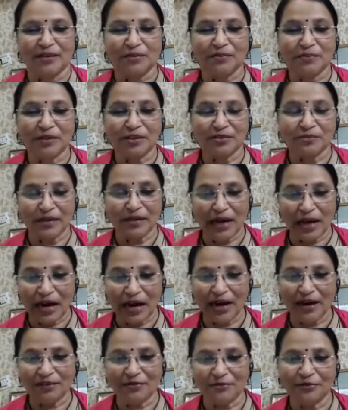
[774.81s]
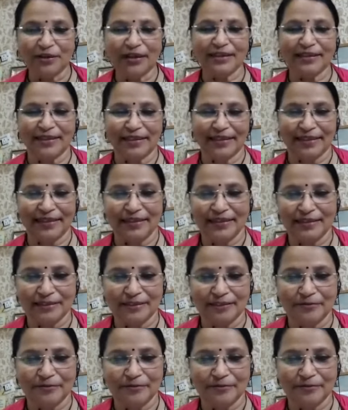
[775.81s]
But halfway there,